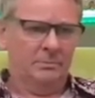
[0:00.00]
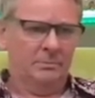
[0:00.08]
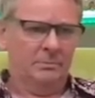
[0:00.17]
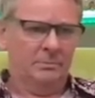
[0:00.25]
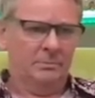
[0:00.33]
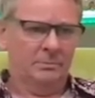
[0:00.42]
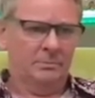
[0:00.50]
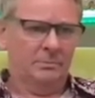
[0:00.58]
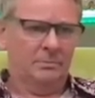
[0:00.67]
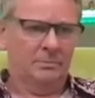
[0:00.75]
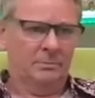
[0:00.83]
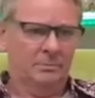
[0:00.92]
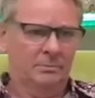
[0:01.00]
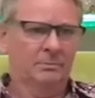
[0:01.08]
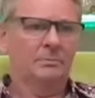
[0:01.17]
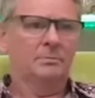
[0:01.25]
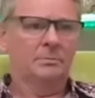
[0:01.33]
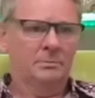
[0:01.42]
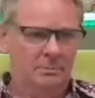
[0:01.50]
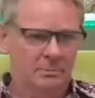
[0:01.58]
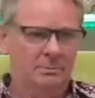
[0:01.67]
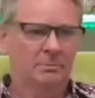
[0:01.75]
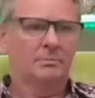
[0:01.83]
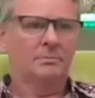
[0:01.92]

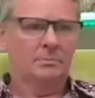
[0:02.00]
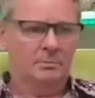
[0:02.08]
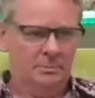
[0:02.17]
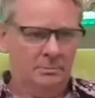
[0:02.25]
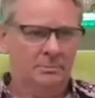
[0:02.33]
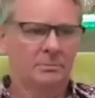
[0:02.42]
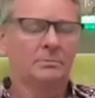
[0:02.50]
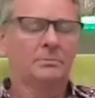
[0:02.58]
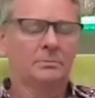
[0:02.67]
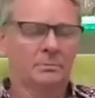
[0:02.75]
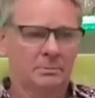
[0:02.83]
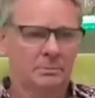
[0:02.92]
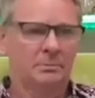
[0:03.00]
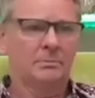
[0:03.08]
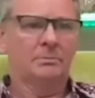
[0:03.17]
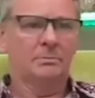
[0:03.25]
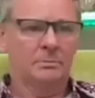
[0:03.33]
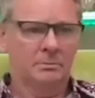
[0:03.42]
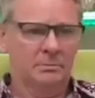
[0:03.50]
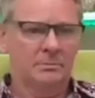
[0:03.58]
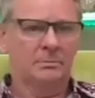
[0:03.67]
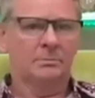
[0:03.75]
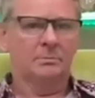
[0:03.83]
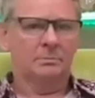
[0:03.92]

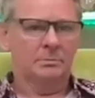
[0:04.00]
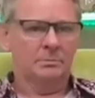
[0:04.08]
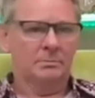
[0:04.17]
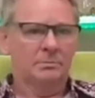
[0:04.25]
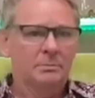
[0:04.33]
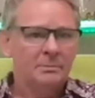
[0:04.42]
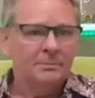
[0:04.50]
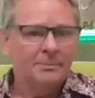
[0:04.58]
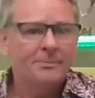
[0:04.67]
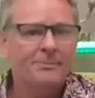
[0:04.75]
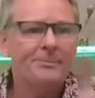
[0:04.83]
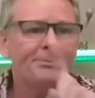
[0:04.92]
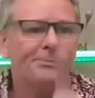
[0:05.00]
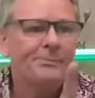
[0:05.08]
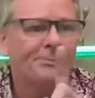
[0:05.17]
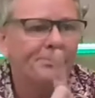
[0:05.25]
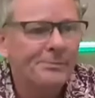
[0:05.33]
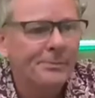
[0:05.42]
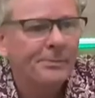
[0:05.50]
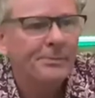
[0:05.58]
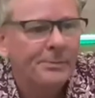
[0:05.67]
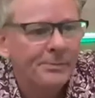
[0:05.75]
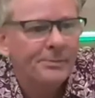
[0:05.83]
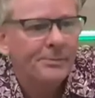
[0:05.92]

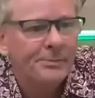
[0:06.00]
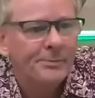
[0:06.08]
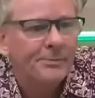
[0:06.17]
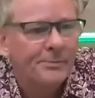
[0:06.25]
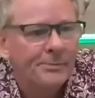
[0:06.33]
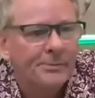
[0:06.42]
This person isn't speaking.